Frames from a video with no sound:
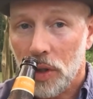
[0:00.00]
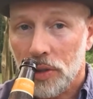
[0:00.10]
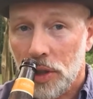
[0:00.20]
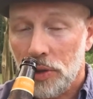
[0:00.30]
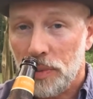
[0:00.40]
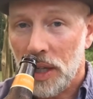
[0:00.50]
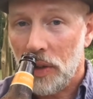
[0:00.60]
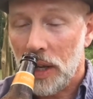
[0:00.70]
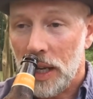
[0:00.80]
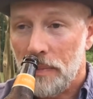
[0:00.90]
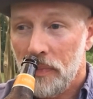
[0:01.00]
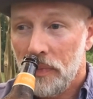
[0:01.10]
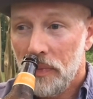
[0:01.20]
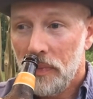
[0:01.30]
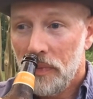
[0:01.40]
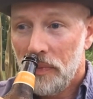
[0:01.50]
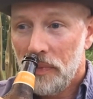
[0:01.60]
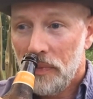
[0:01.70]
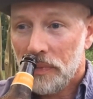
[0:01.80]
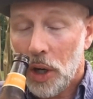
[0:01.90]
or excuse me, the
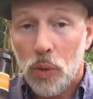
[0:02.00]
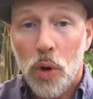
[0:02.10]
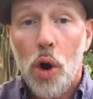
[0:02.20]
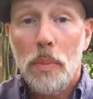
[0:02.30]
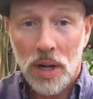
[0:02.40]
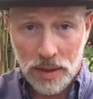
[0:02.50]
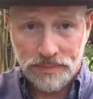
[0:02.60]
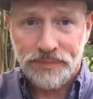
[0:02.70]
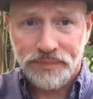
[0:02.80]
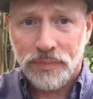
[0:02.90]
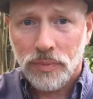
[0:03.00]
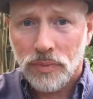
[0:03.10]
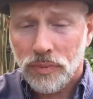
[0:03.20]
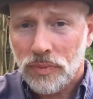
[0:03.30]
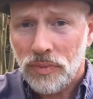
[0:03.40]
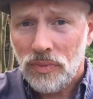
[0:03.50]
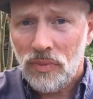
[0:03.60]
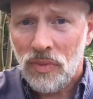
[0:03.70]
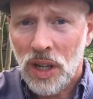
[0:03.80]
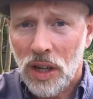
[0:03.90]
aroma
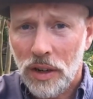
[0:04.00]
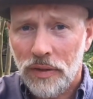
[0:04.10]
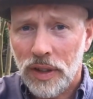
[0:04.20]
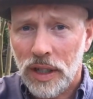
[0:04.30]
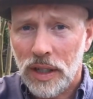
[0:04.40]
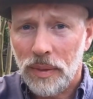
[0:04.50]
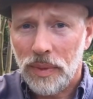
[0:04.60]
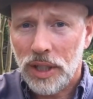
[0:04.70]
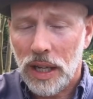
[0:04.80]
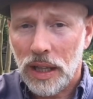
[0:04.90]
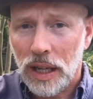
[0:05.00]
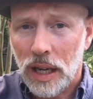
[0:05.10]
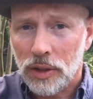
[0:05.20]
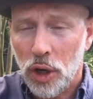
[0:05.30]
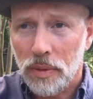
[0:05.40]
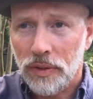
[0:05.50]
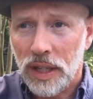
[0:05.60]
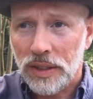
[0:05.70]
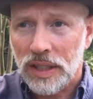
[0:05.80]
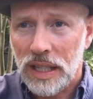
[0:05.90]
of uh, Yuengling
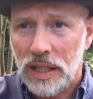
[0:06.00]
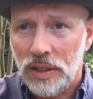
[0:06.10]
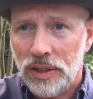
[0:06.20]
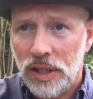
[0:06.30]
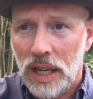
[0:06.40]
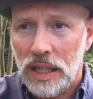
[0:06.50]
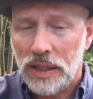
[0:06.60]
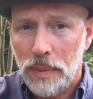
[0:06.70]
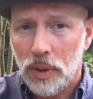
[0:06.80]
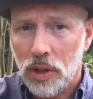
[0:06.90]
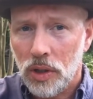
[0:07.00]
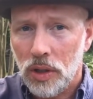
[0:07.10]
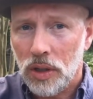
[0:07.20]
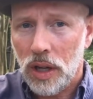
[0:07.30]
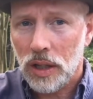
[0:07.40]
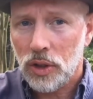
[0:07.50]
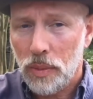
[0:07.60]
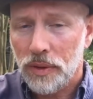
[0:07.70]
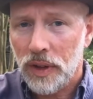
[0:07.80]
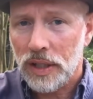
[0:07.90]
Oktoberfest is a typical
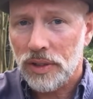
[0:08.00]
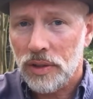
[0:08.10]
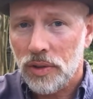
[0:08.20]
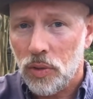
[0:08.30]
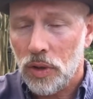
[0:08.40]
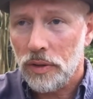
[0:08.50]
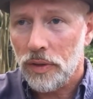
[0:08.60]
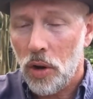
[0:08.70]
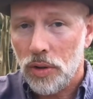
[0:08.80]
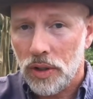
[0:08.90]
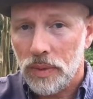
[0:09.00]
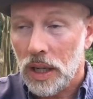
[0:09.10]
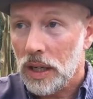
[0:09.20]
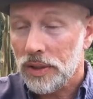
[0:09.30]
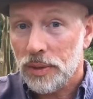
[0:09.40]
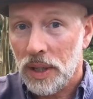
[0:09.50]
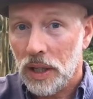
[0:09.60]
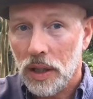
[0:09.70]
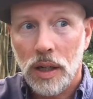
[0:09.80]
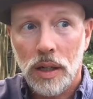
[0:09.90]
Oktoberfest sort of odor, uh,
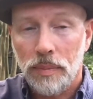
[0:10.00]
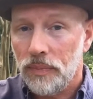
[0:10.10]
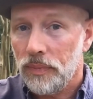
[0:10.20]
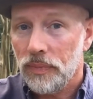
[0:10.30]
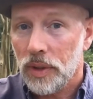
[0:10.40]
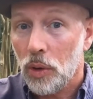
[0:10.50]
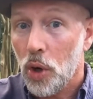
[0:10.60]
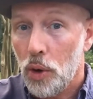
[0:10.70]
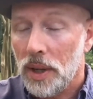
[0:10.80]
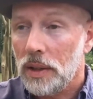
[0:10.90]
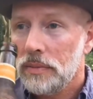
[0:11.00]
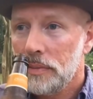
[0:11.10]
smell, um, aroma.